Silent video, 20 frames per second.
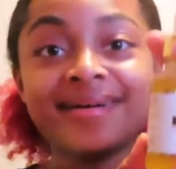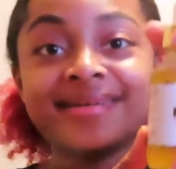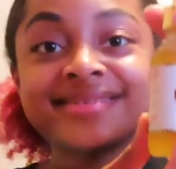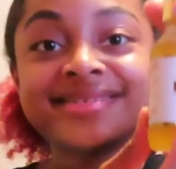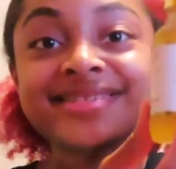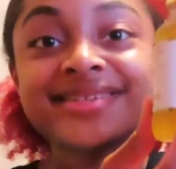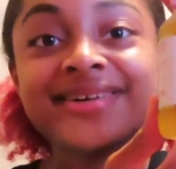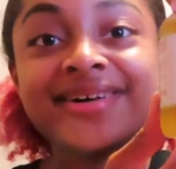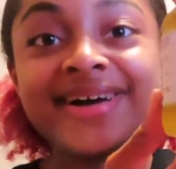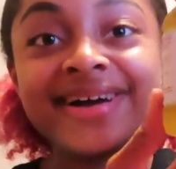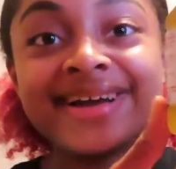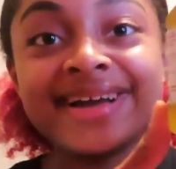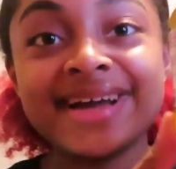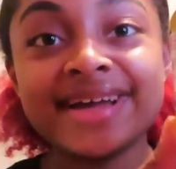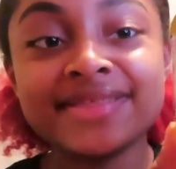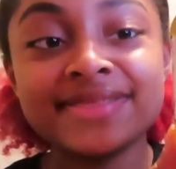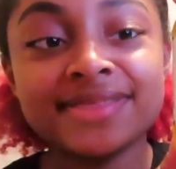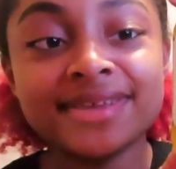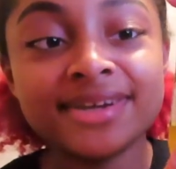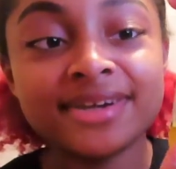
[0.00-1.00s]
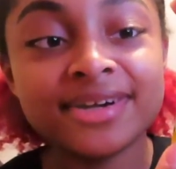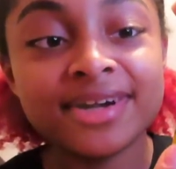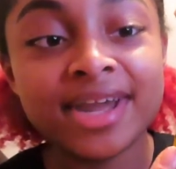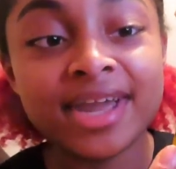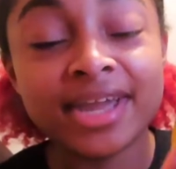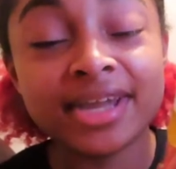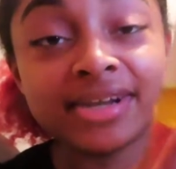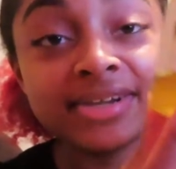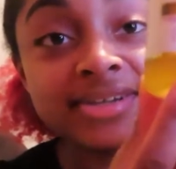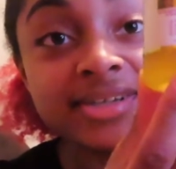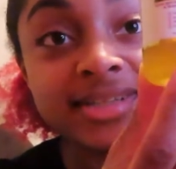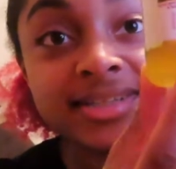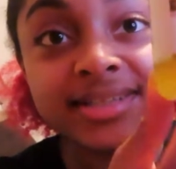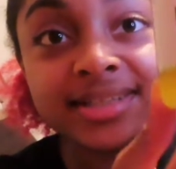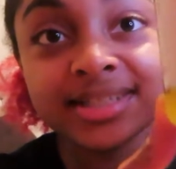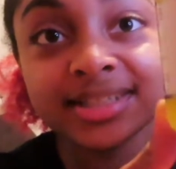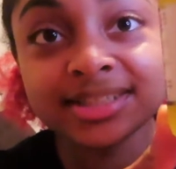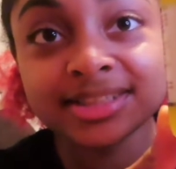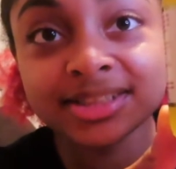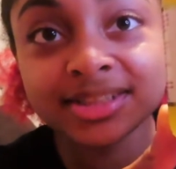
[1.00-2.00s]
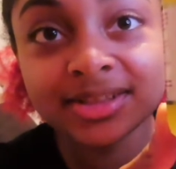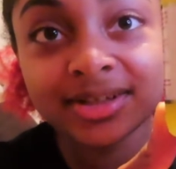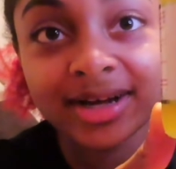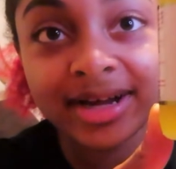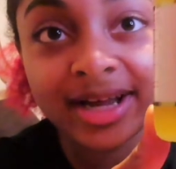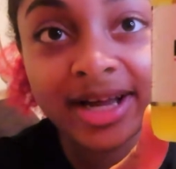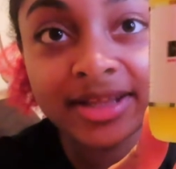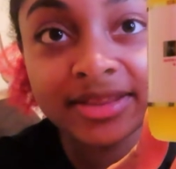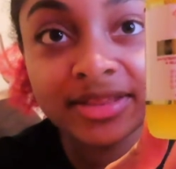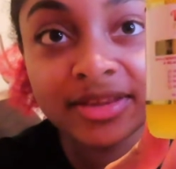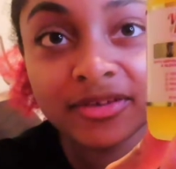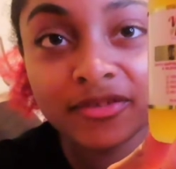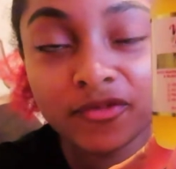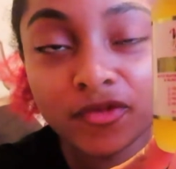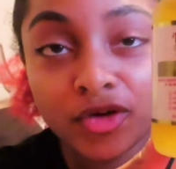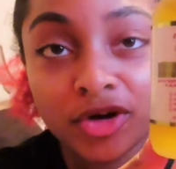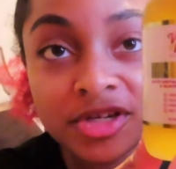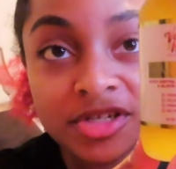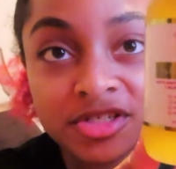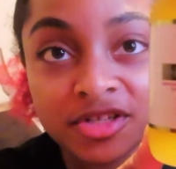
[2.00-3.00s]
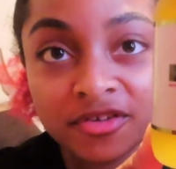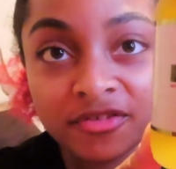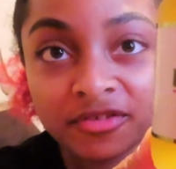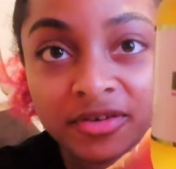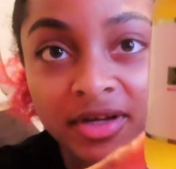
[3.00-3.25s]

So I got their hair elixir. I got the Voice of